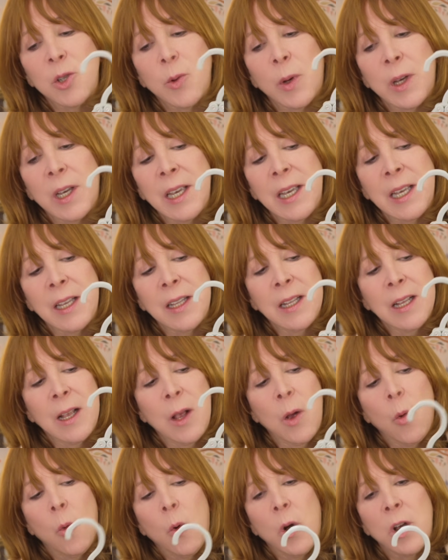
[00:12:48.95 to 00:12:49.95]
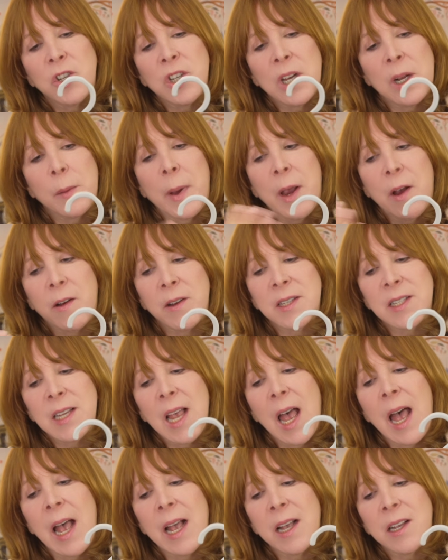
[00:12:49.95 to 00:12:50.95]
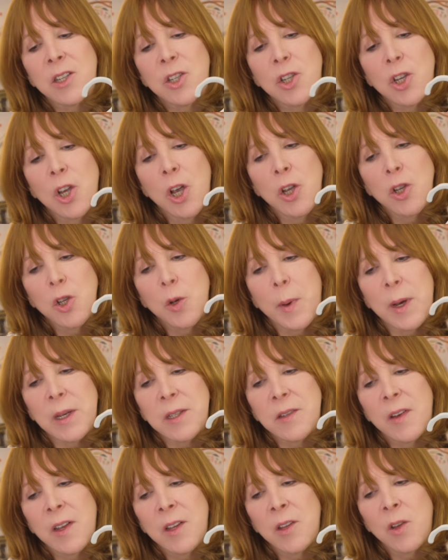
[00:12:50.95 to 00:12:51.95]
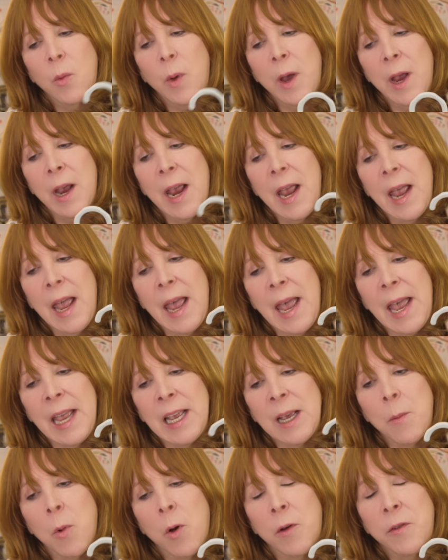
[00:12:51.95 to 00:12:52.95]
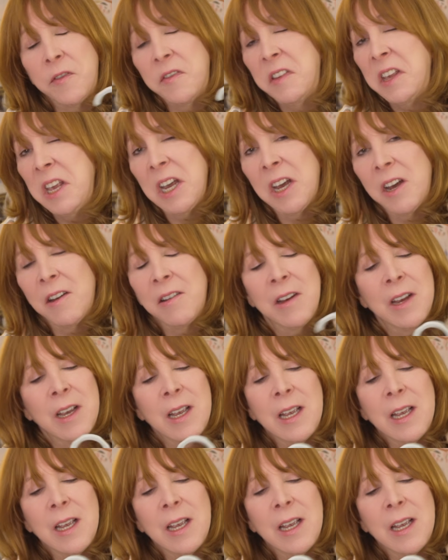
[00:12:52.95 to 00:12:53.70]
So I can wash out a pair of socks, 2 pairs of underwear, hang them off here.